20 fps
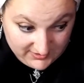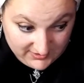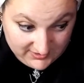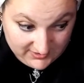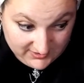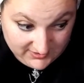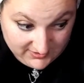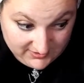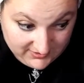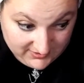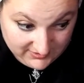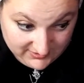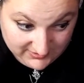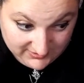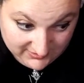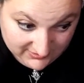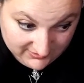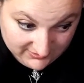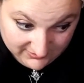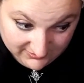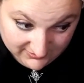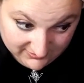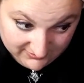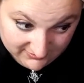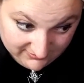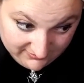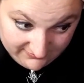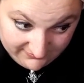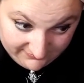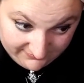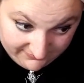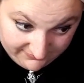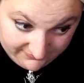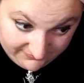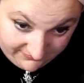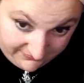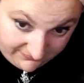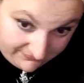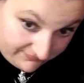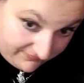
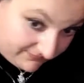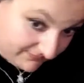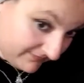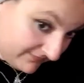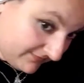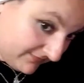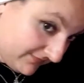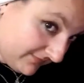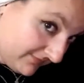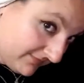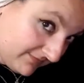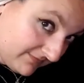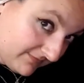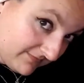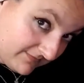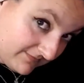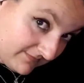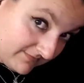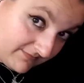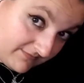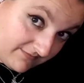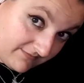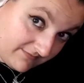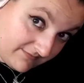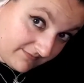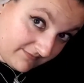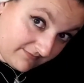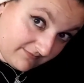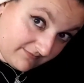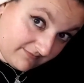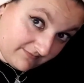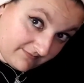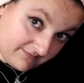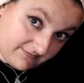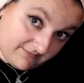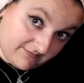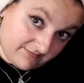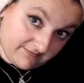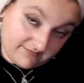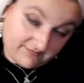
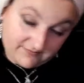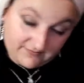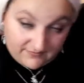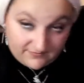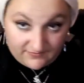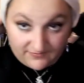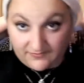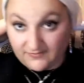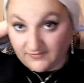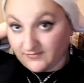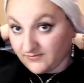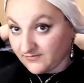Nothing is said.